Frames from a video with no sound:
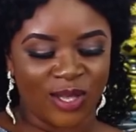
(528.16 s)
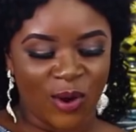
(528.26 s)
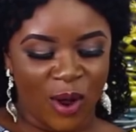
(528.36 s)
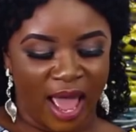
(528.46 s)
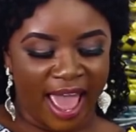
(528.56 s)

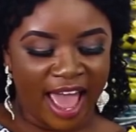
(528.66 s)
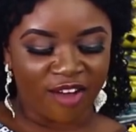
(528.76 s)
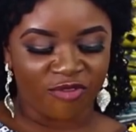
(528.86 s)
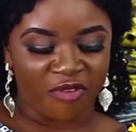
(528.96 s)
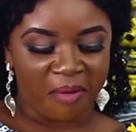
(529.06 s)
So I
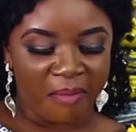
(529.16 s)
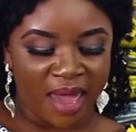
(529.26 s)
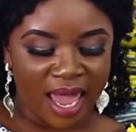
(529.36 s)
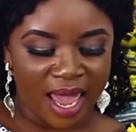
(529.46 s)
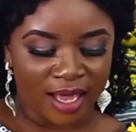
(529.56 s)
have with
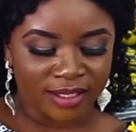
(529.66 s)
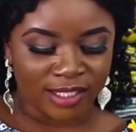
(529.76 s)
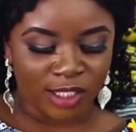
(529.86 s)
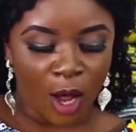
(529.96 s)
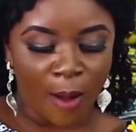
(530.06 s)
me
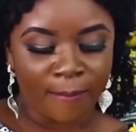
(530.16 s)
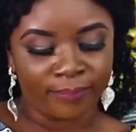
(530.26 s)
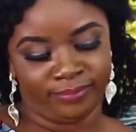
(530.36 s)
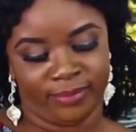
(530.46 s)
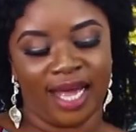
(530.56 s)

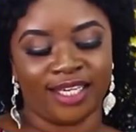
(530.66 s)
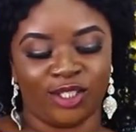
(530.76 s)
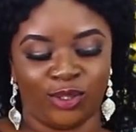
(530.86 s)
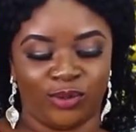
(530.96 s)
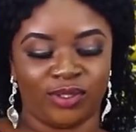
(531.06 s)
some
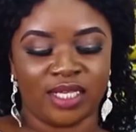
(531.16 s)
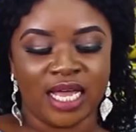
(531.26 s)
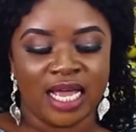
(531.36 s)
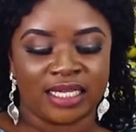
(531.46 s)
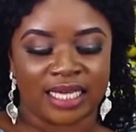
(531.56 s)
handles
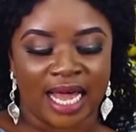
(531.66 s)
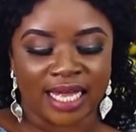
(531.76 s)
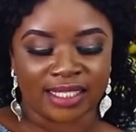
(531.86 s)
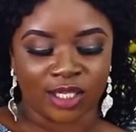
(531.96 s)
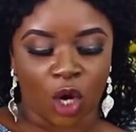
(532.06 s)
that
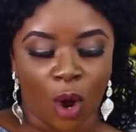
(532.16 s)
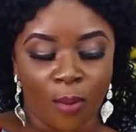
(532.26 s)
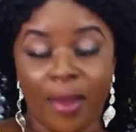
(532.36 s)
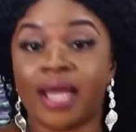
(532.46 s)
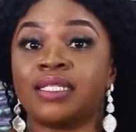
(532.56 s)
had to
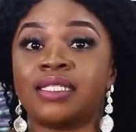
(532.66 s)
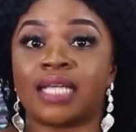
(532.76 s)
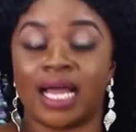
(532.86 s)
comment,